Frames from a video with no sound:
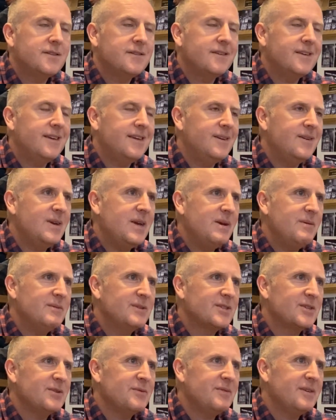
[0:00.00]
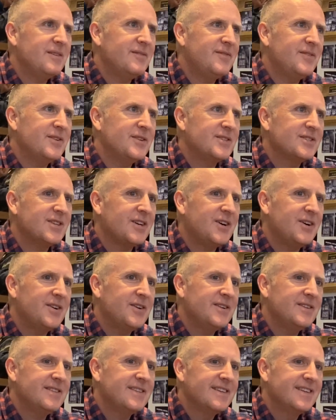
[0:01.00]
He was good when I first
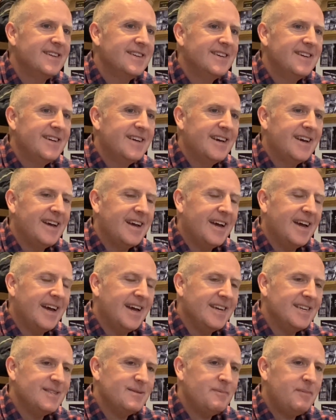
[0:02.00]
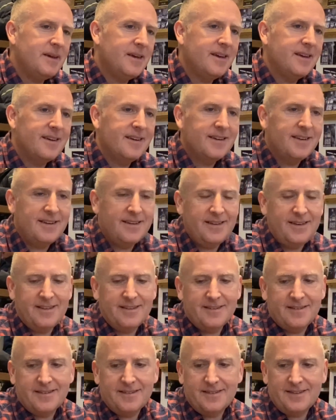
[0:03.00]
started. He's a bit, you
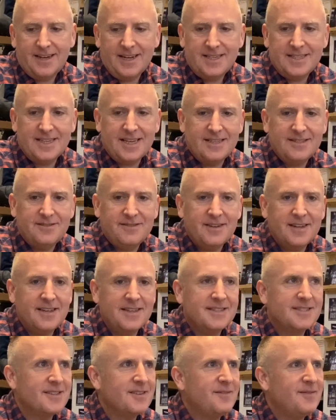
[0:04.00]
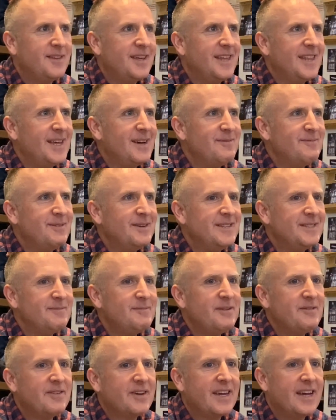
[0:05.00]
know, eccentric and stuff like that, but he's a
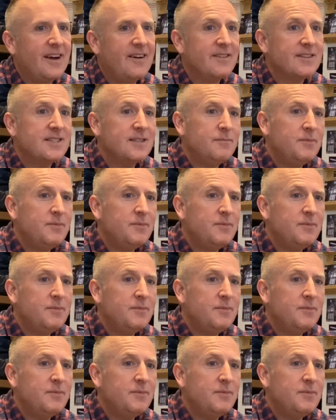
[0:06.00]
bit of a character.